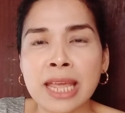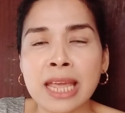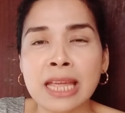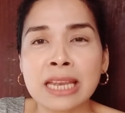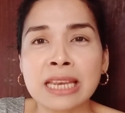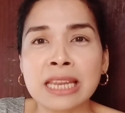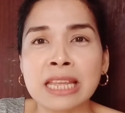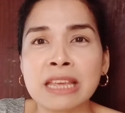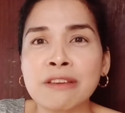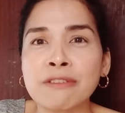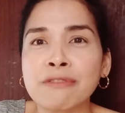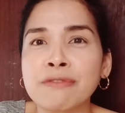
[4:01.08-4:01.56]
and
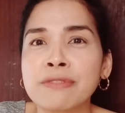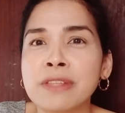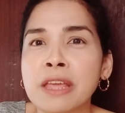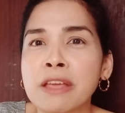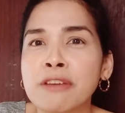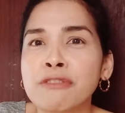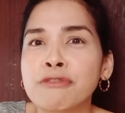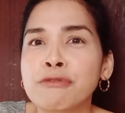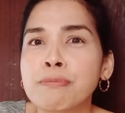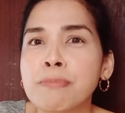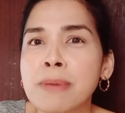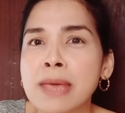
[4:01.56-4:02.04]
if
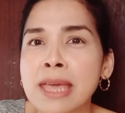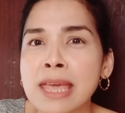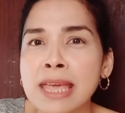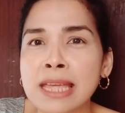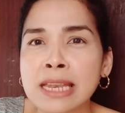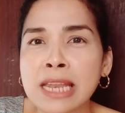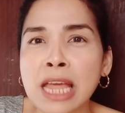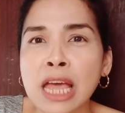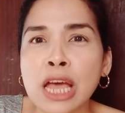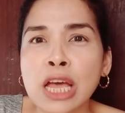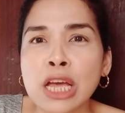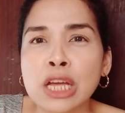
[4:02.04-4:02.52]
they've
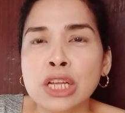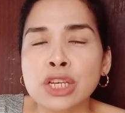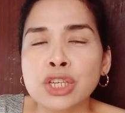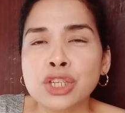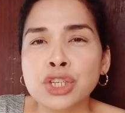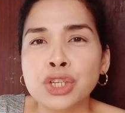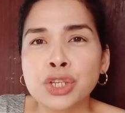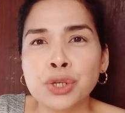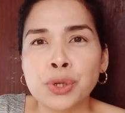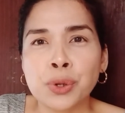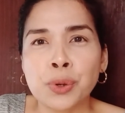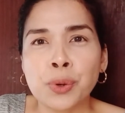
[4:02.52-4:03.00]
been
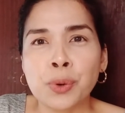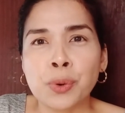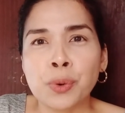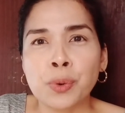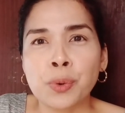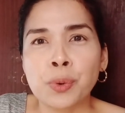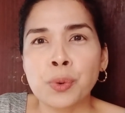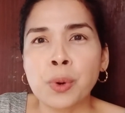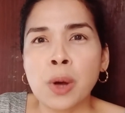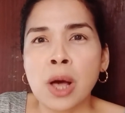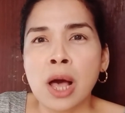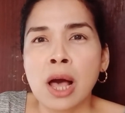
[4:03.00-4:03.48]
to
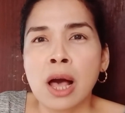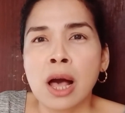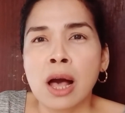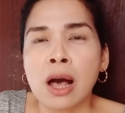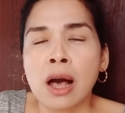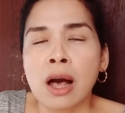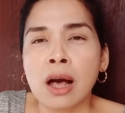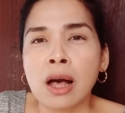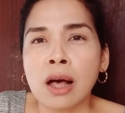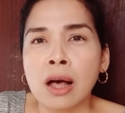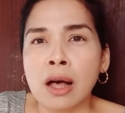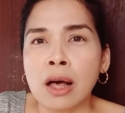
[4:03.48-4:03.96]

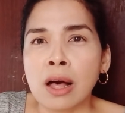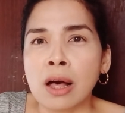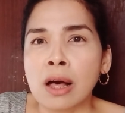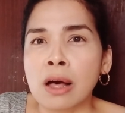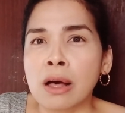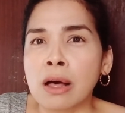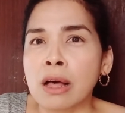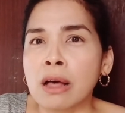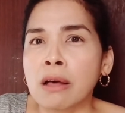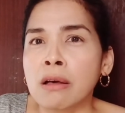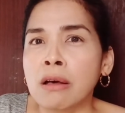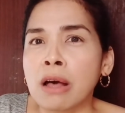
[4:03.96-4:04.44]

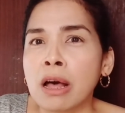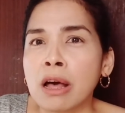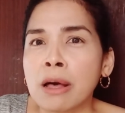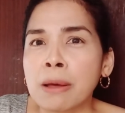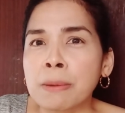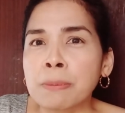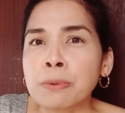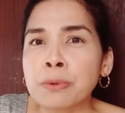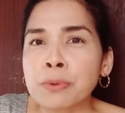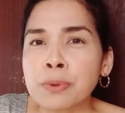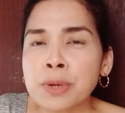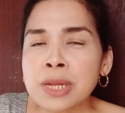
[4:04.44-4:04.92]
a
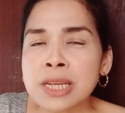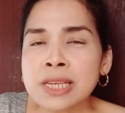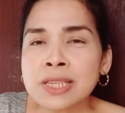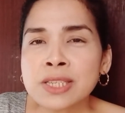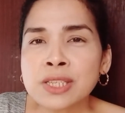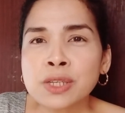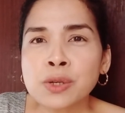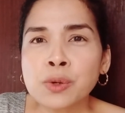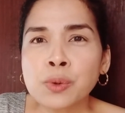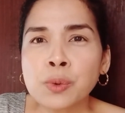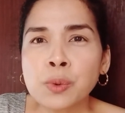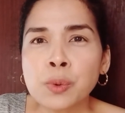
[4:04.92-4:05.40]

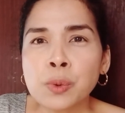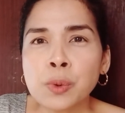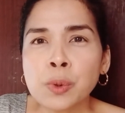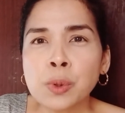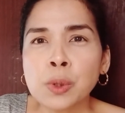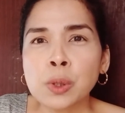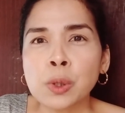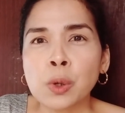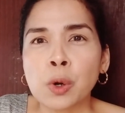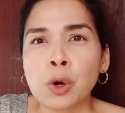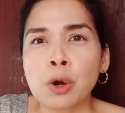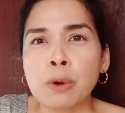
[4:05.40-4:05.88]

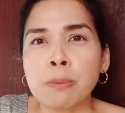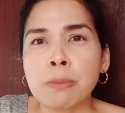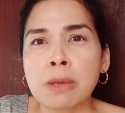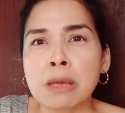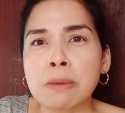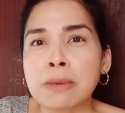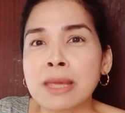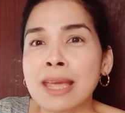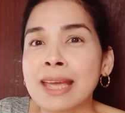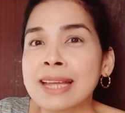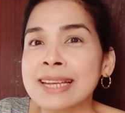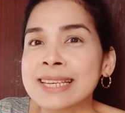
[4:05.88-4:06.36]
preschool or
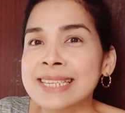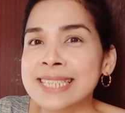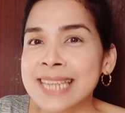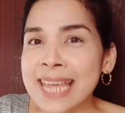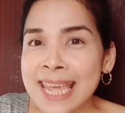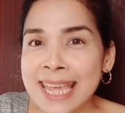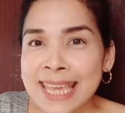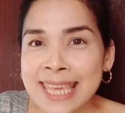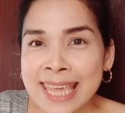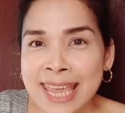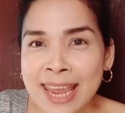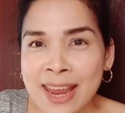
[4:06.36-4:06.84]
maybe a
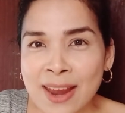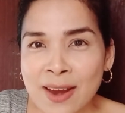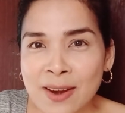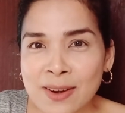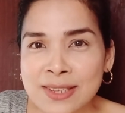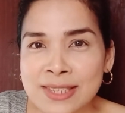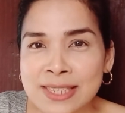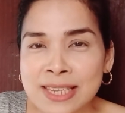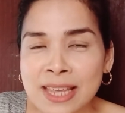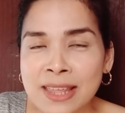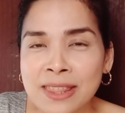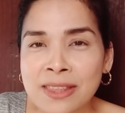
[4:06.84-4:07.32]
daycare
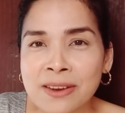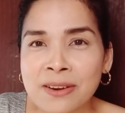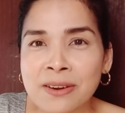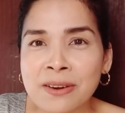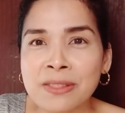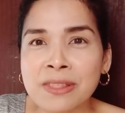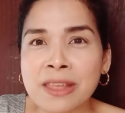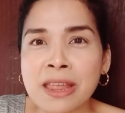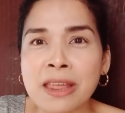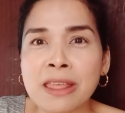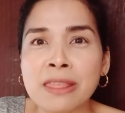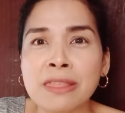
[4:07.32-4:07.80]

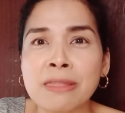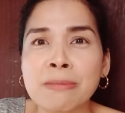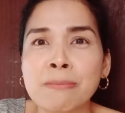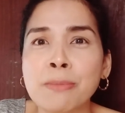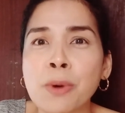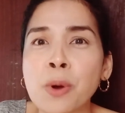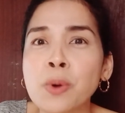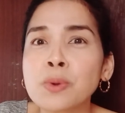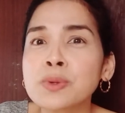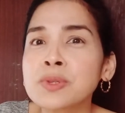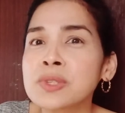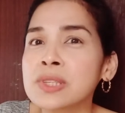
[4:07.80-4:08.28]
center, then
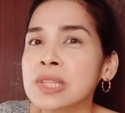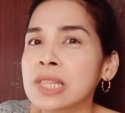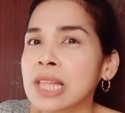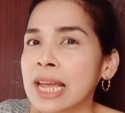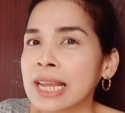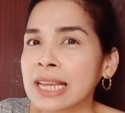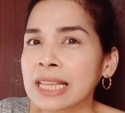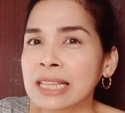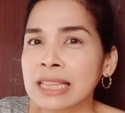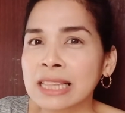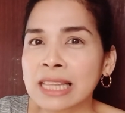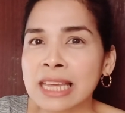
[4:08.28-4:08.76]
most
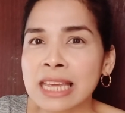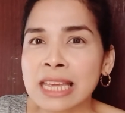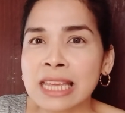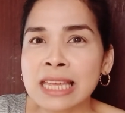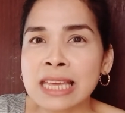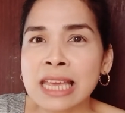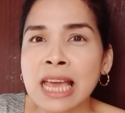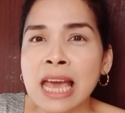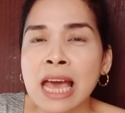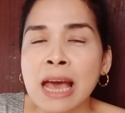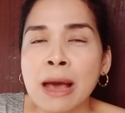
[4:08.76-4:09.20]
likely